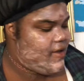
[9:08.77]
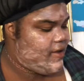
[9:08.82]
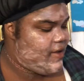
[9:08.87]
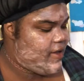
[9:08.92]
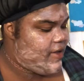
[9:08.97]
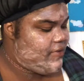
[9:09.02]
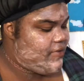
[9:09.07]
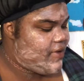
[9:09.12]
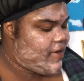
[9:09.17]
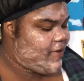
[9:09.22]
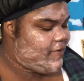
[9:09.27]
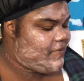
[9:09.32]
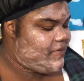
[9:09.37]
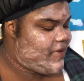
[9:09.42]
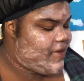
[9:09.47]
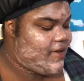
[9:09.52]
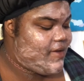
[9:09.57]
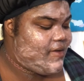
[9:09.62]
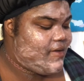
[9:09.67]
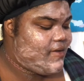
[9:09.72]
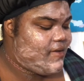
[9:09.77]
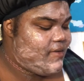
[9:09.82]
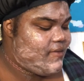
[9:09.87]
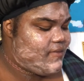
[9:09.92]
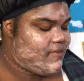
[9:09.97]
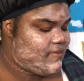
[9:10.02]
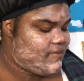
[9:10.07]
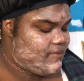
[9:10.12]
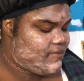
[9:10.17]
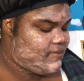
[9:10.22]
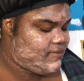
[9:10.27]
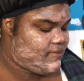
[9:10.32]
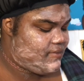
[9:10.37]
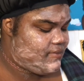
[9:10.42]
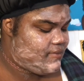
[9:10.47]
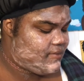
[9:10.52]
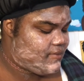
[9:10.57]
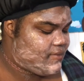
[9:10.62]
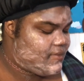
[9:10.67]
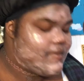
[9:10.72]
it would have been
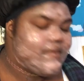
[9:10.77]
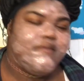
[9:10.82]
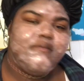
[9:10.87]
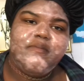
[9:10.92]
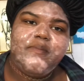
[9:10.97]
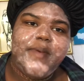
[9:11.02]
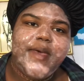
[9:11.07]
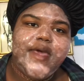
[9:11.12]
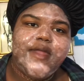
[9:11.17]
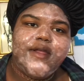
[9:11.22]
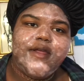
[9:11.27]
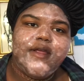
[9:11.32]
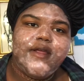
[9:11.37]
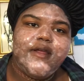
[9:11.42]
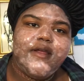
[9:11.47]
better.